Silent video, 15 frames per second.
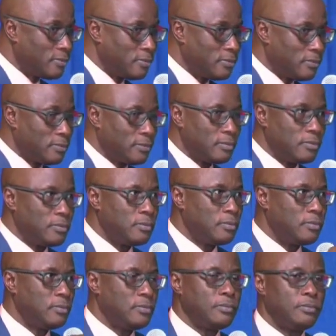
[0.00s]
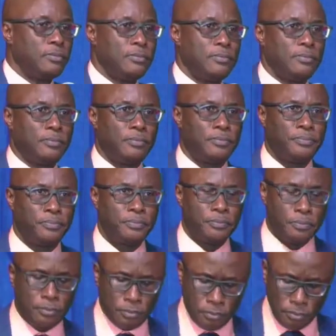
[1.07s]

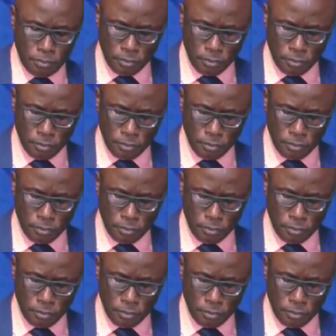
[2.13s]
Nothing is said.